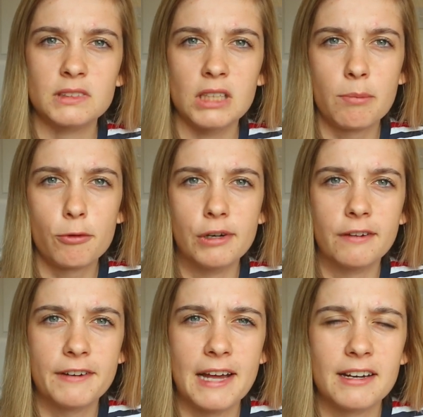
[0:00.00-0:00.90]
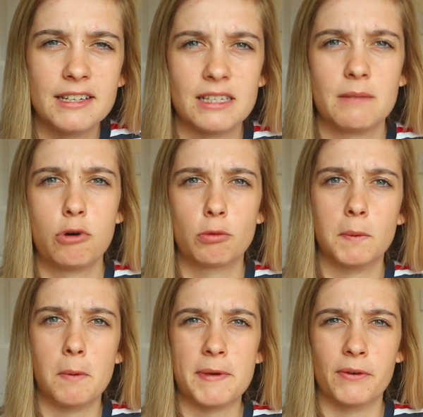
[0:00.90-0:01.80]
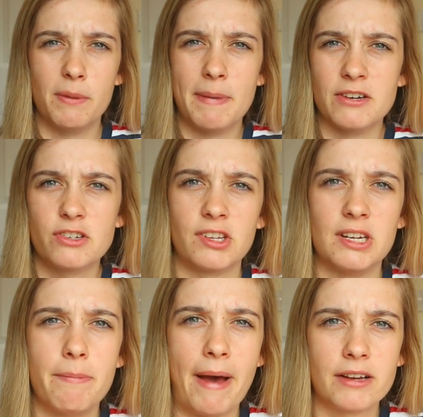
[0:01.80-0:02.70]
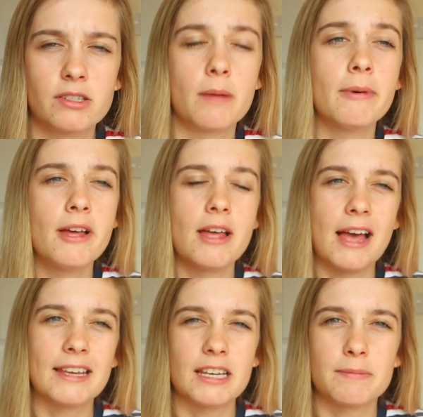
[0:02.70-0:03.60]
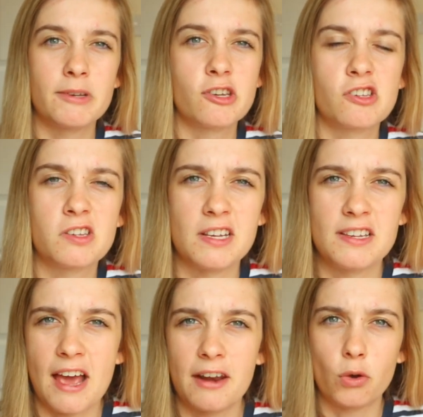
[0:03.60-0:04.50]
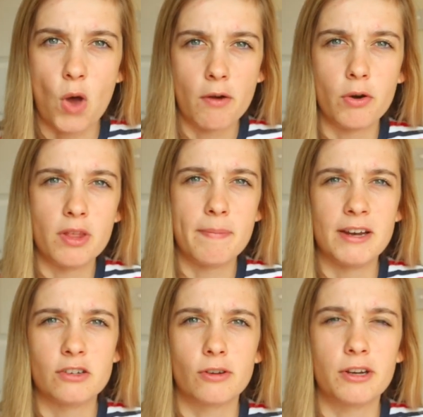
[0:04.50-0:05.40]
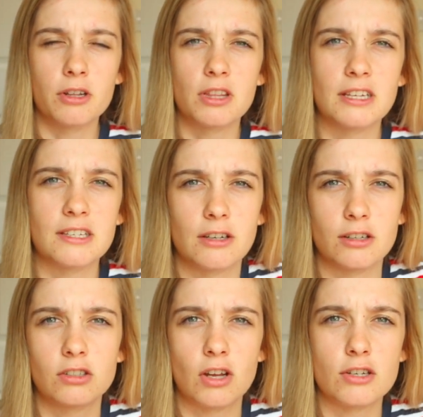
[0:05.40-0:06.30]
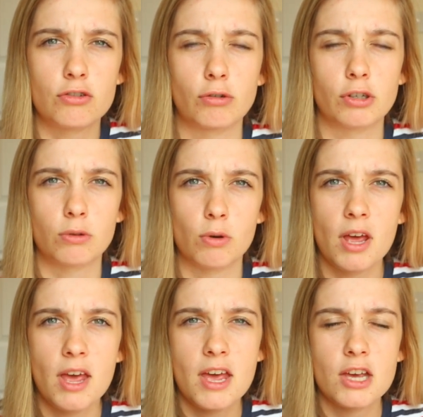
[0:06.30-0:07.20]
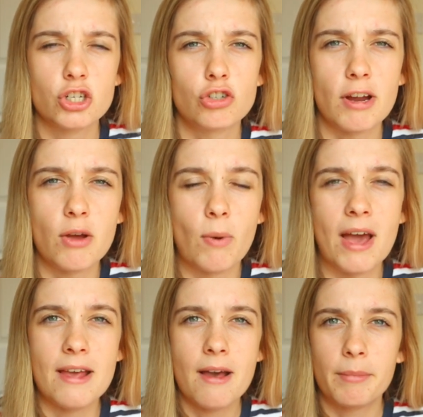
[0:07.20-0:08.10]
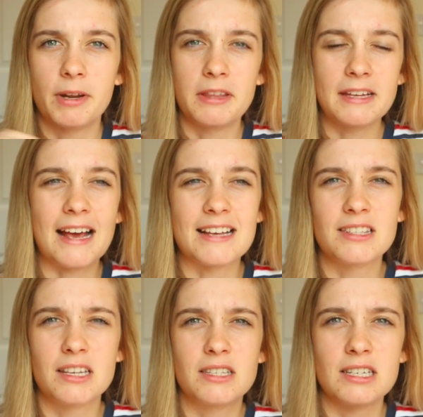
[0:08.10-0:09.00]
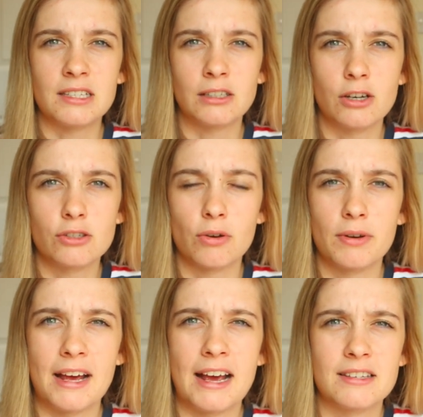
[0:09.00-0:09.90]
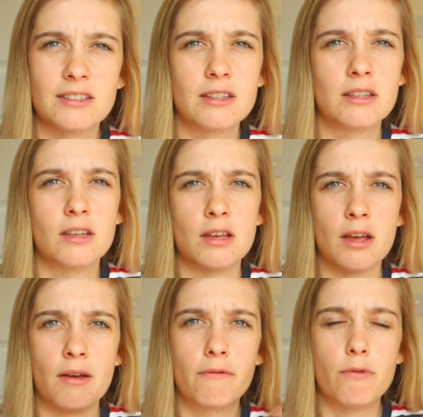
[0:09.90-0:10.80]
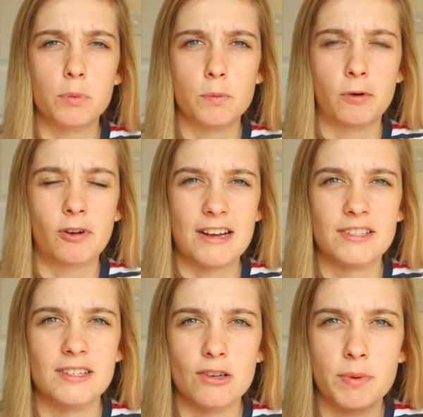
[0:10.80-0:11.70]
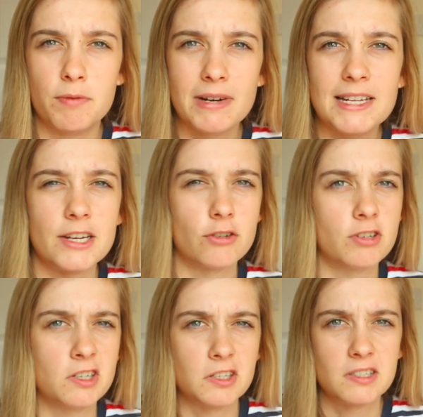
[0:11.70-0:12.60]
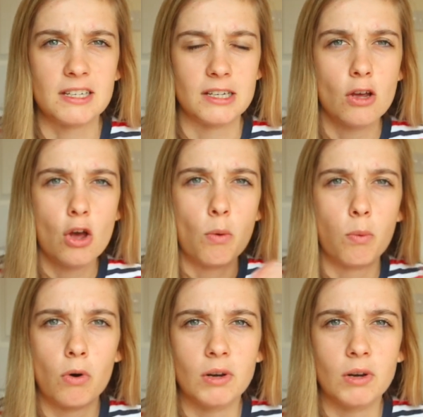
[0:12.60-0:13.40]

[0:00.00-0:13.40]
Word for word: and Bruno Fernandes, and that Pogba will be on the bench as an impact sub. I guess Manchester City had Aguero on the bench, so I don't think he's going to start his stronger squad straight away. But I think as the season goes on, as the football progresses, it'll be really interesting to see what